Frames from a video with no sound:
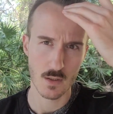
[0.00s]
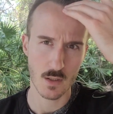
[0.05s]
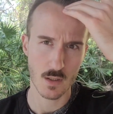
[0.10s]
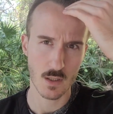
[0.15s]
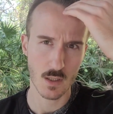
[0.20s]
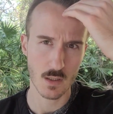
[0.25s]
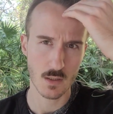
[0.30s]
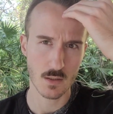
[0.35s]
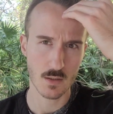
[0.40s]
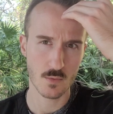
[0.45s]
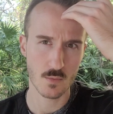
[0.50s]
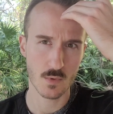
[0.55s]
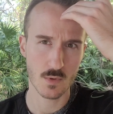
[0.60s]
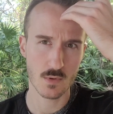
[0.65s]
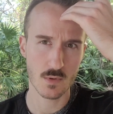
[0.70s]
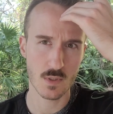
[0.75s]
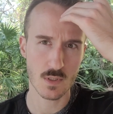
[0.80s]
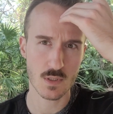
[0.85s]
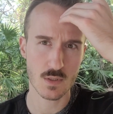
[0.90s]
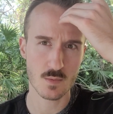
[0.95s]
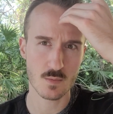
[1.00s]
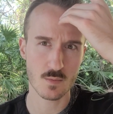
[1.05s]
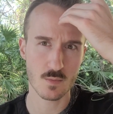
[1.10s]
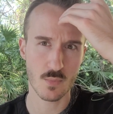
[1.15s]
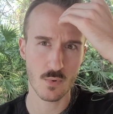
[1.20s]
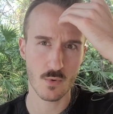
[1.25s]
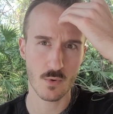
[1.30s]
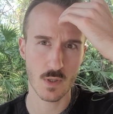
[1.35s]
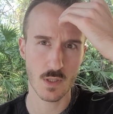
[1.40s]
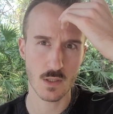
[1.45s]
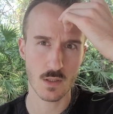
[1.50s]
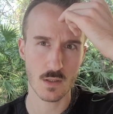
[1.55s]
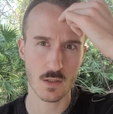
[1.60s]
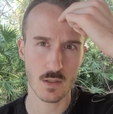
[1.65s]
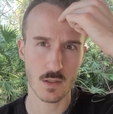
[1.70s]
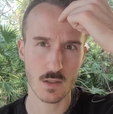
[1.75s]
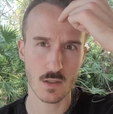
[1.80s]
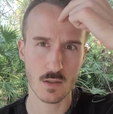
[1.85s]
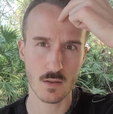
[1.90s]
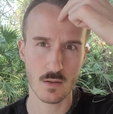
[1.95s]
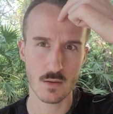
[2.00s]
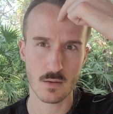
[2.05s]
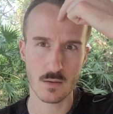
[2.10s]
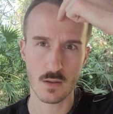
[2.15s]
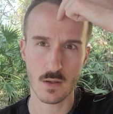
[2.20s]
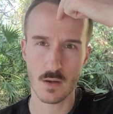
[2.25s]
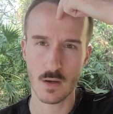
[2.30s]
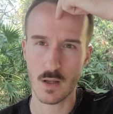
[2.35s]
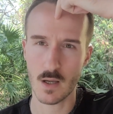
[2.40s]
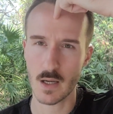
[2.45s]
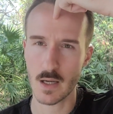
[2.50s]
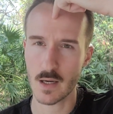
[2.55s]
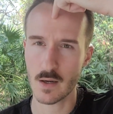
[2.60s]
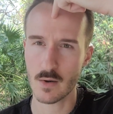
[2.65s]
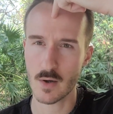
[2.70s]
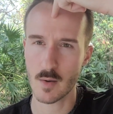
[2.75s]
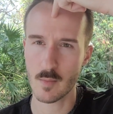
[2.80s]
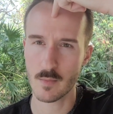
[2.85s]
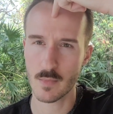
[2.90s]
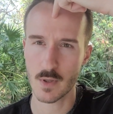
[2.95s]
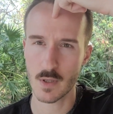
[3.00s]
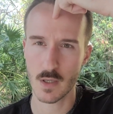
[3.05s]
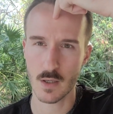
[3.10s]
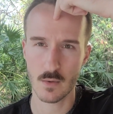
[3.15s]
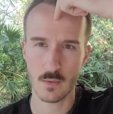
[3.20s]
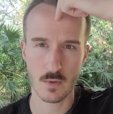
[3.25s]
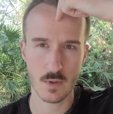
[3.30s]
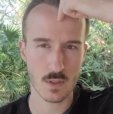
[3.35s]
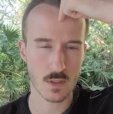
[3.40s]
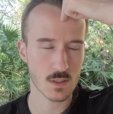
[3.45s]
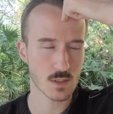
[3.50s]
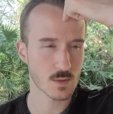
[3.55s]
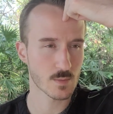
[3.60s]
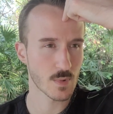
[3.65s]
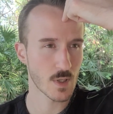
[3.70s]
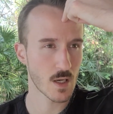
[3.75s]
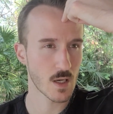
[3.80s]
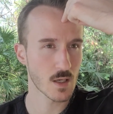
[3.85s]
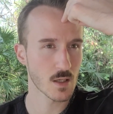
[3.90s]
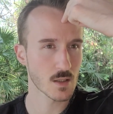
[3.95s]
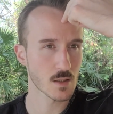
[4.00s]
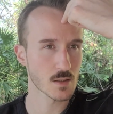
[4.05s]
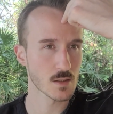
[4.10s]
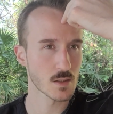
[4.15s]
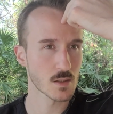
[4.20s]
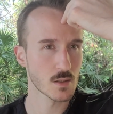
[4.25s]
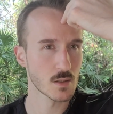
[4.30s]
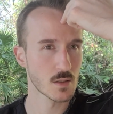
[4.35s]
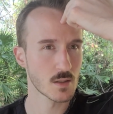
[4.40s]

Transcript: connected with this point here, a little higher up than I would expect.